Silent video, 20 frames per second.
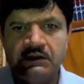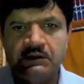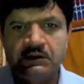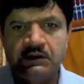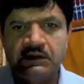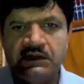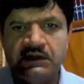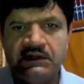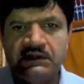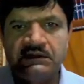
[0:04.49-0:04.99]

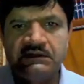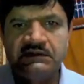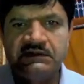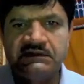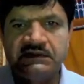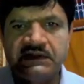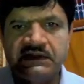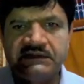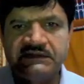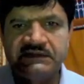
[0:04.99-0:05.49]
Today in
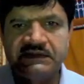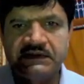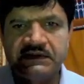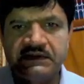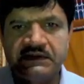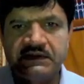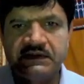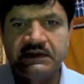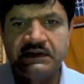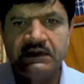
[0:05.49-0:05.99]
this lecture,
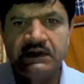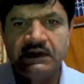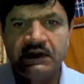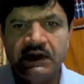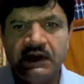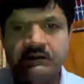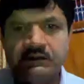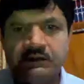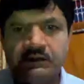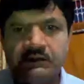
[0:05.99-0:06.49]

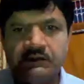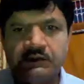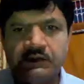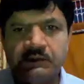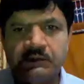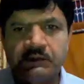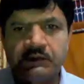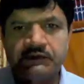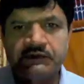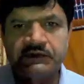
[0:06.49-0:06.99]
I am going to
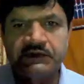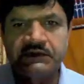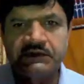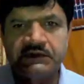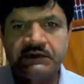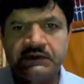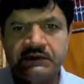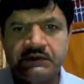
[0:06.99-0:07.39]
demonstrate